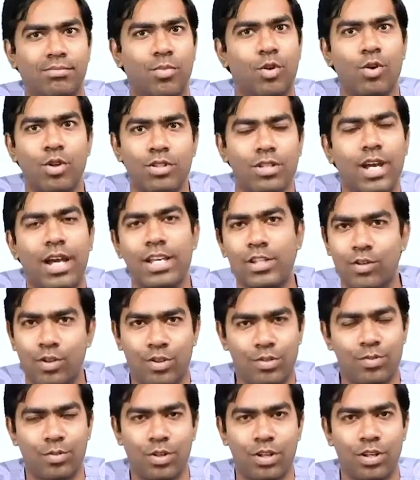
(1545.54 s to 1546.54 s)
produce
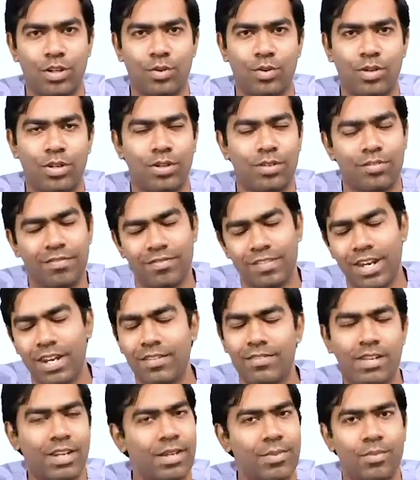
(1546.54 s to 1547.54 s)
isoosmolar urine. Very,
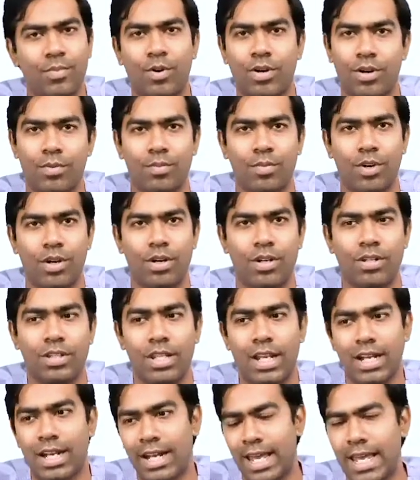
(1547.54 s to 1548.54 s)
very important point.
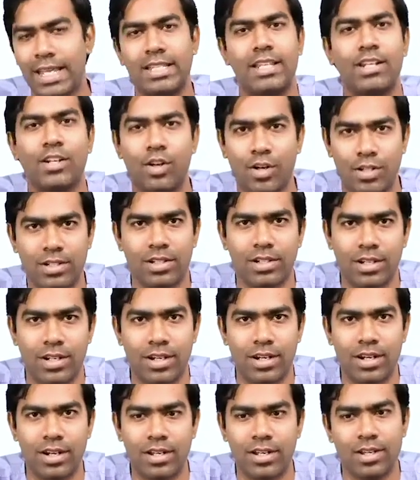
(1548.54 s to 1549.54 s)
They neither
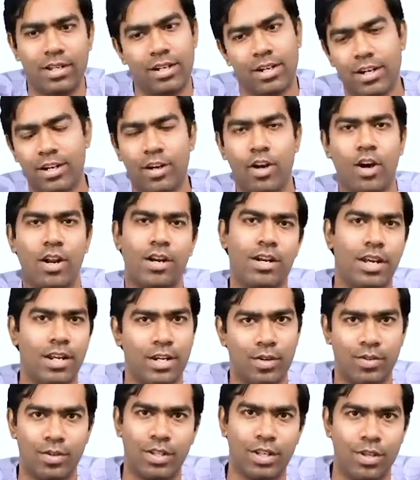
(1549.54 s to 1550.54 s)
concentrate nor
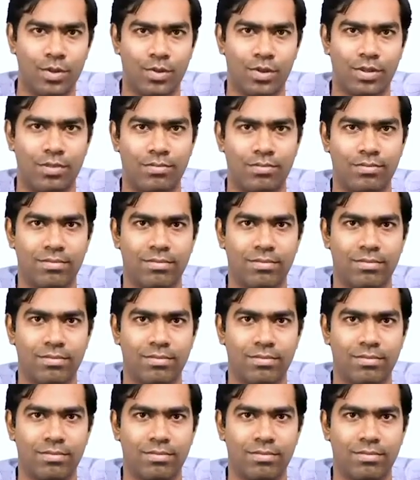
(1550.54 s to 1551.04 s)
dilute the urine.